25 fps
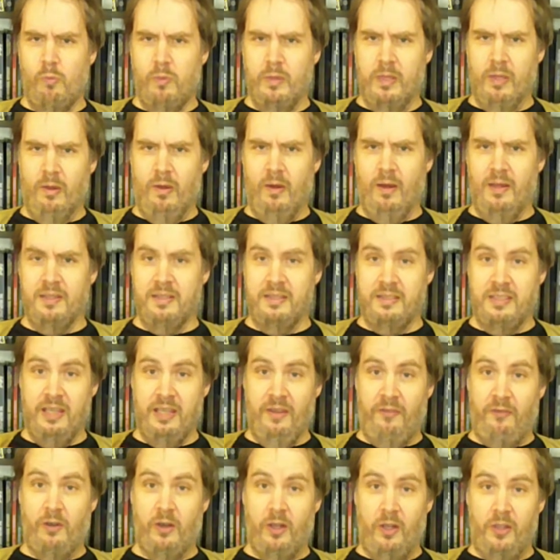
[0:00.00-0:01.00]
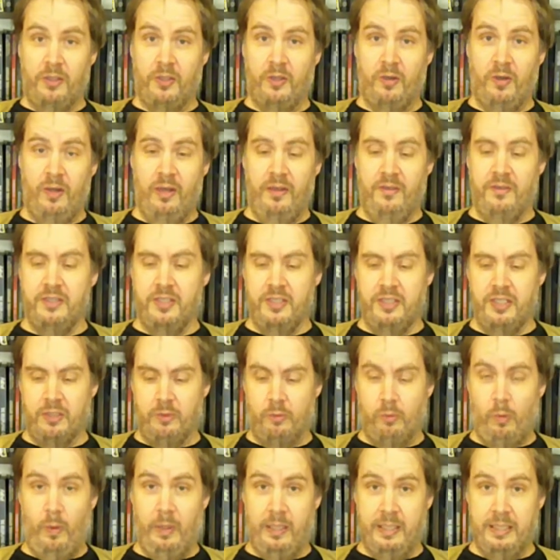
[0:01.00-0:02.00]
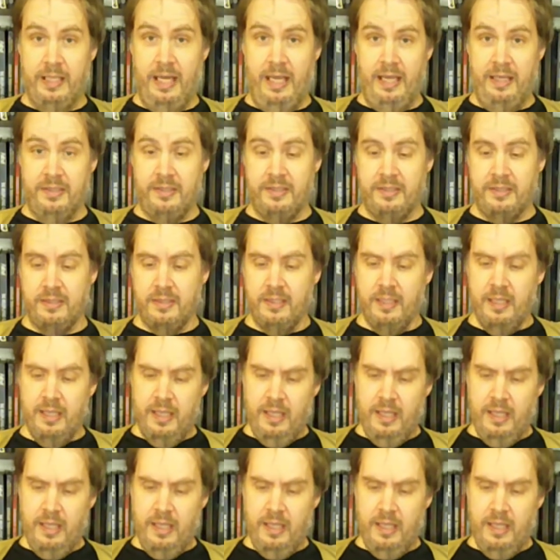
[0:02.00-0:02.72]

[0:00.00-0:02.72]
you know different alternatives to just rolling dice.